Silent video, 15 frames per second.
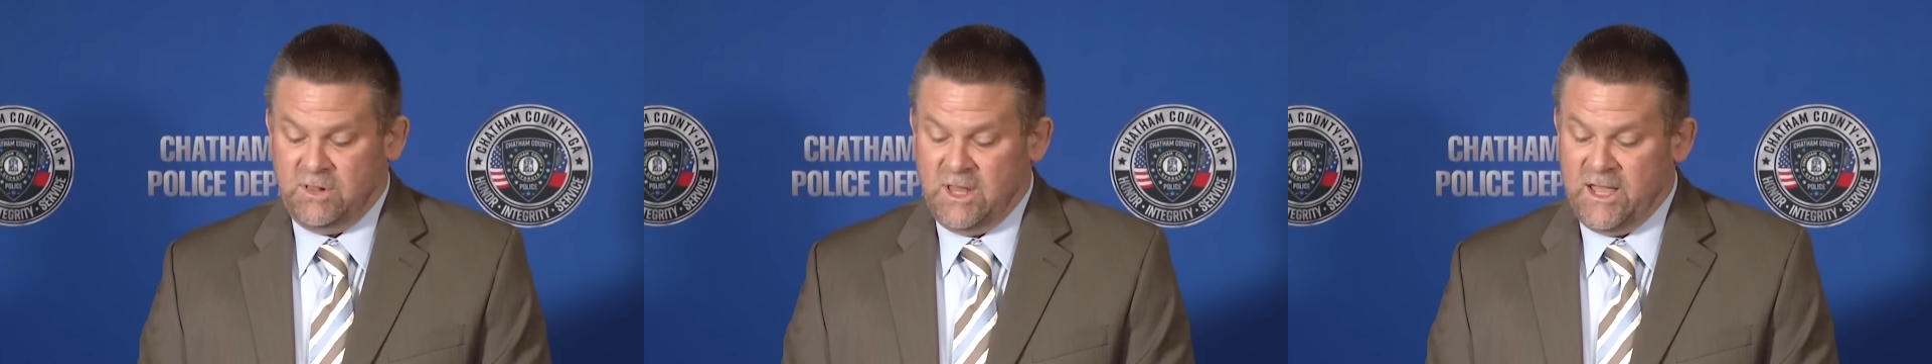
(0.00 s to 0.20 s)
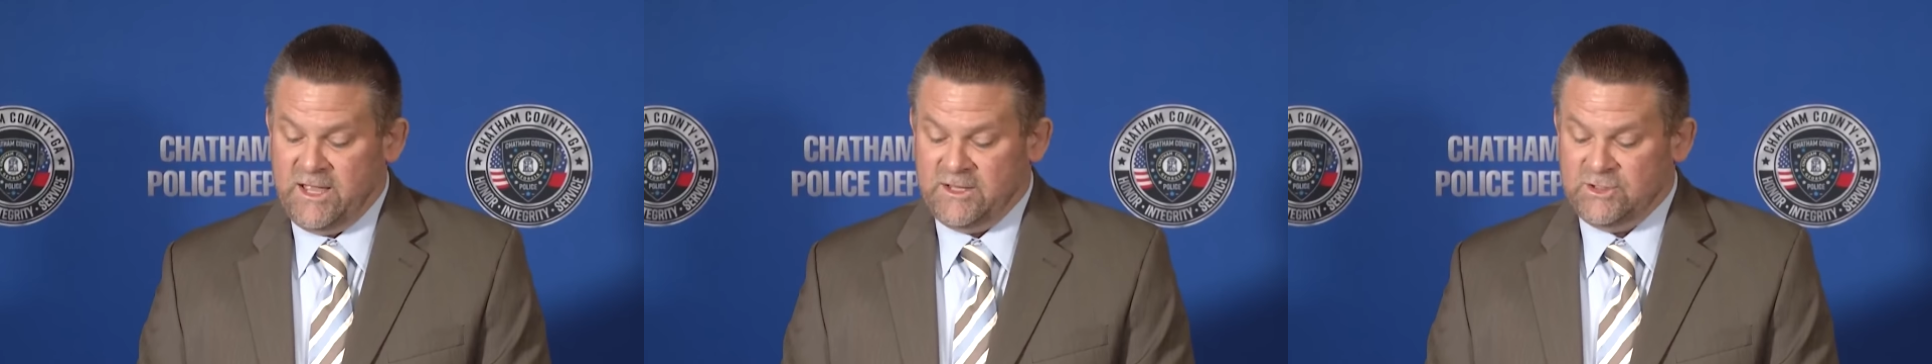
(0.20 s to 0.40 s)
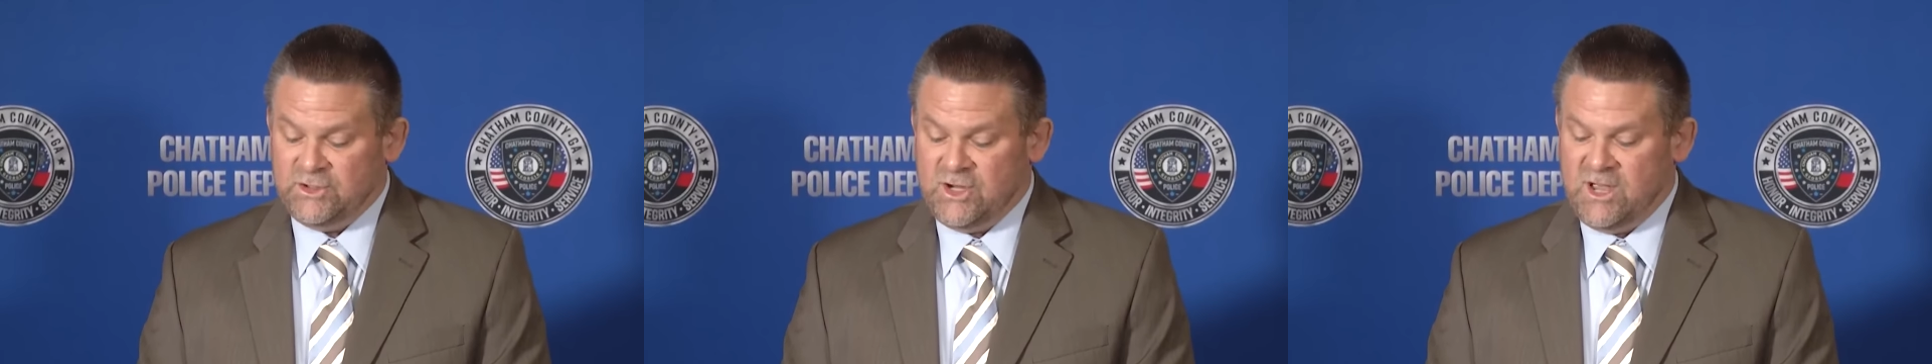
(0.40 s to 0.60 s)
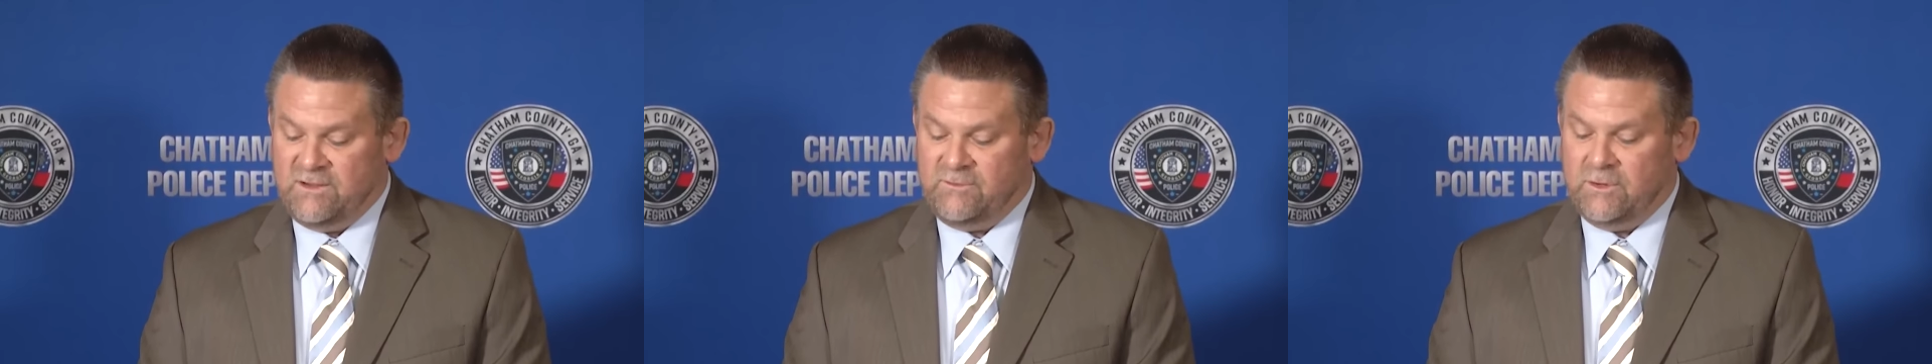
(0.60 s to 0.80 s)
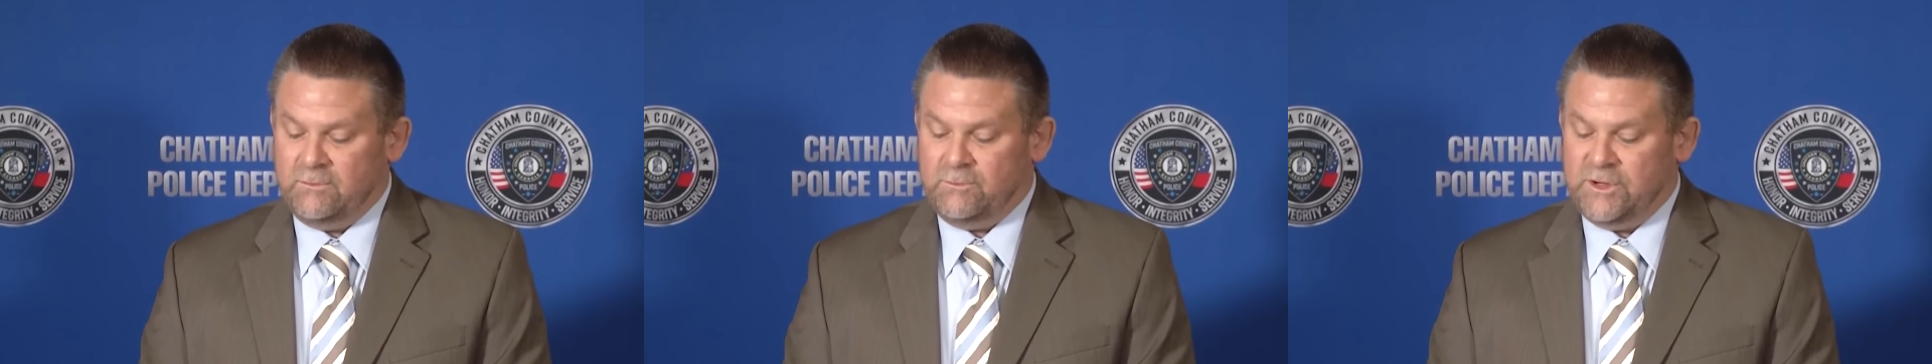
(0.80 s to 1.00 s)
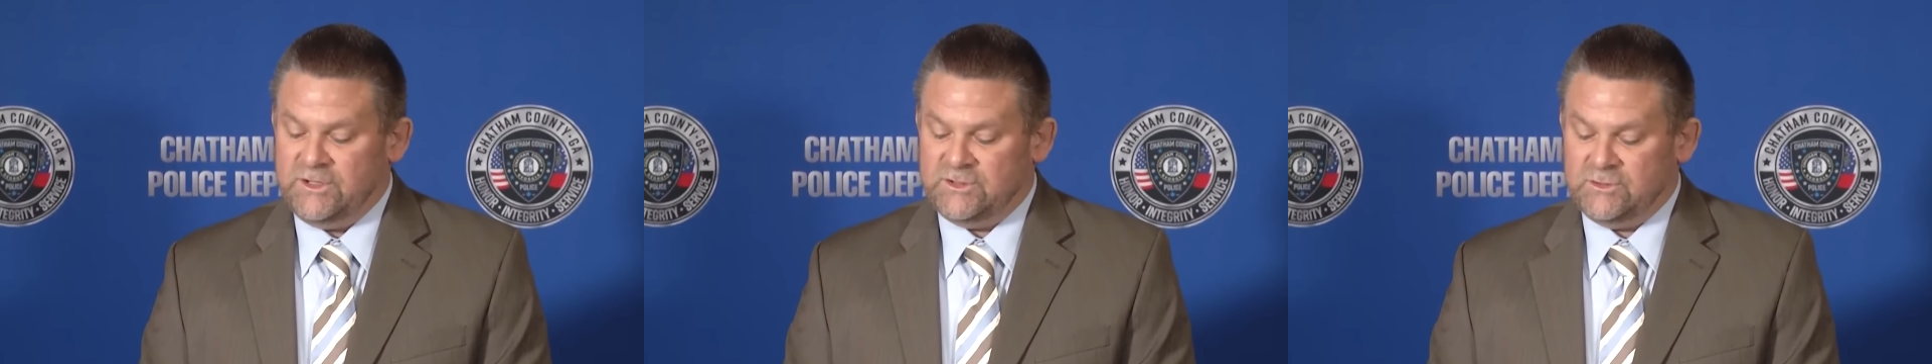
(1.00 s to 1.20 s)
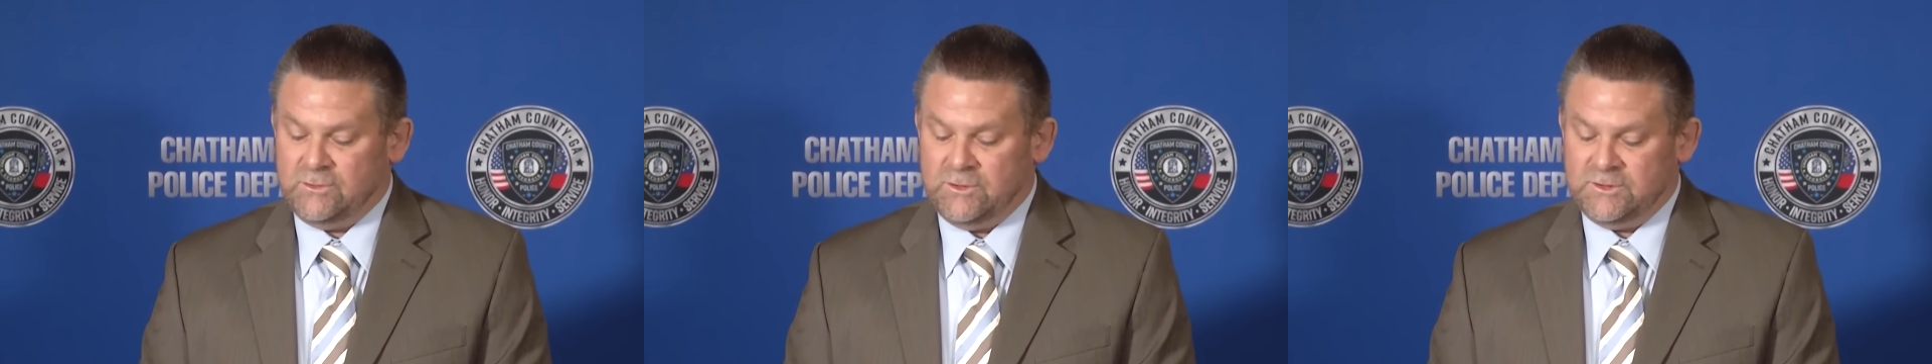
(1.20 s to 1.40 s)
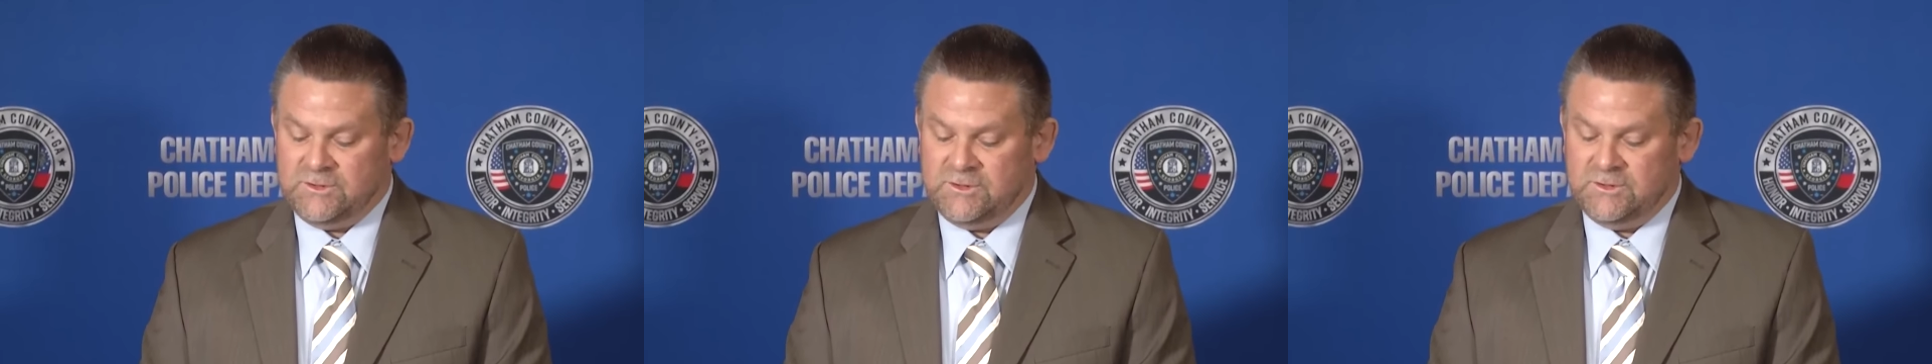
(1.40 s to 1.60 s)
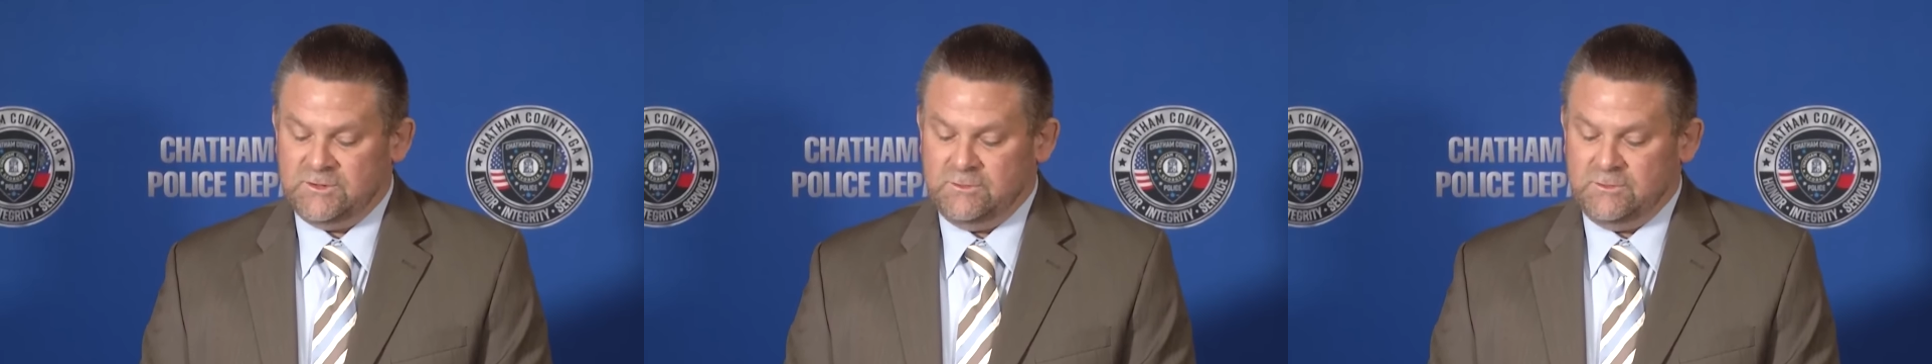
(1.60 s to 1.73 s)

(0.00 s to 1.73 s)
pledge every resource